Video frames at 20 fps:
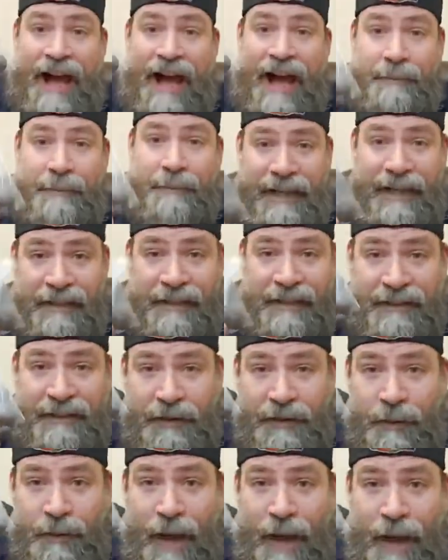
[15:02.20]
to make these.
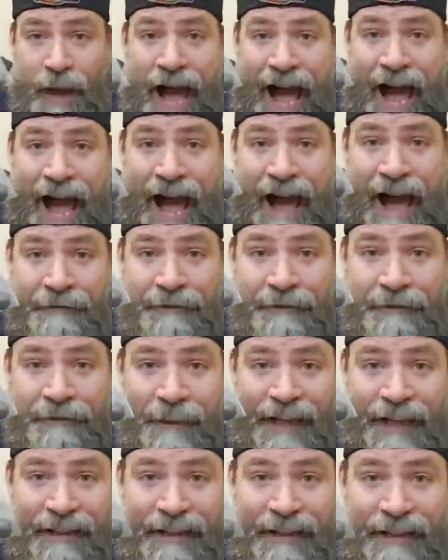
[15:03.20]
You have to make
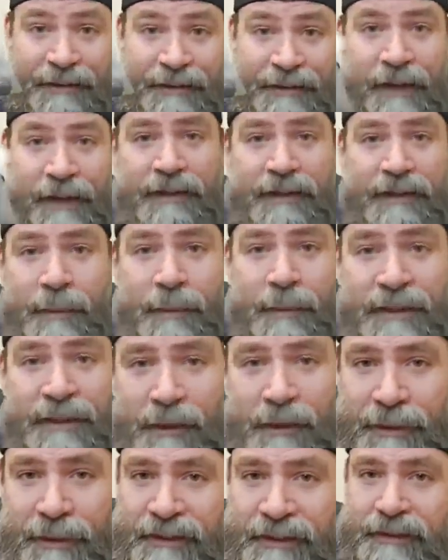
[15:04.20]
these. Ground espresso
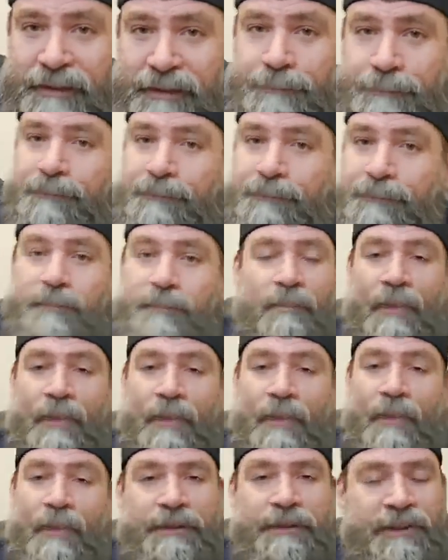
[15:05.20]
beans.
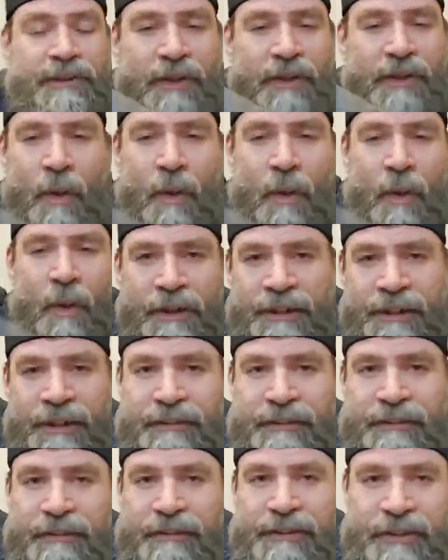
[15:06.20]
So good.
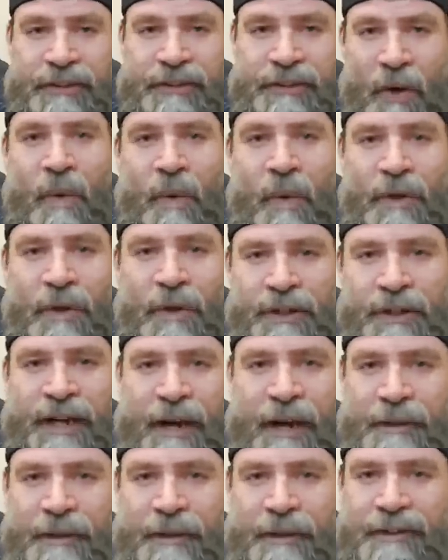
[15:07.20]
So good,
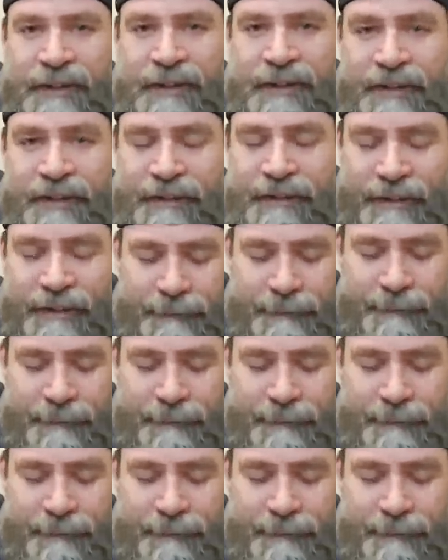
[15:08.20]
Ava. Seriously.